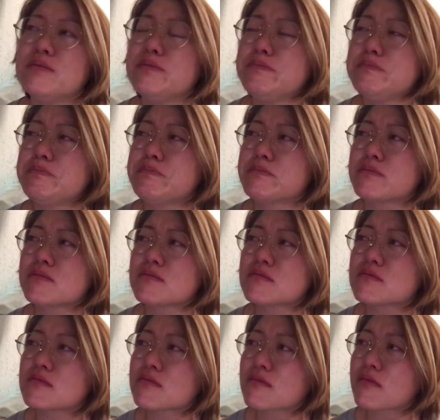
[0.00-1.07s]

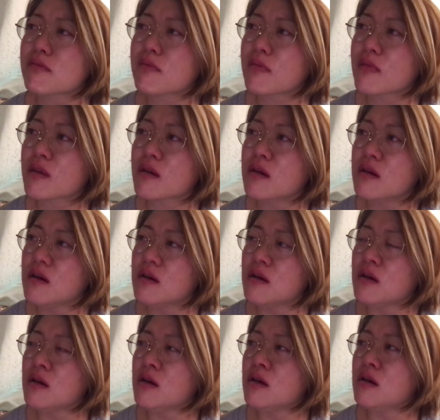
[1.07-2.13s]

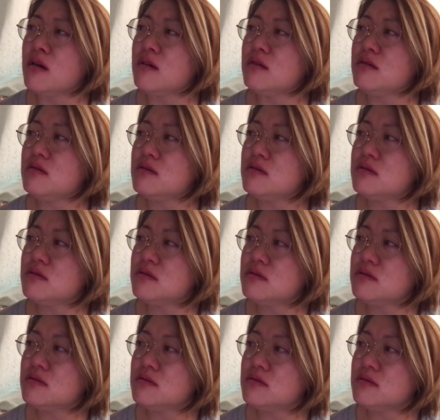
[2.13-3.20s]

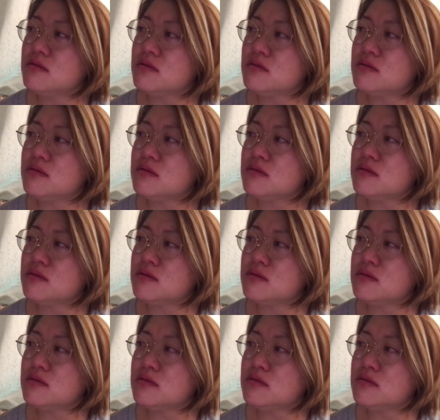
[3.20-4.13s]
[no speech]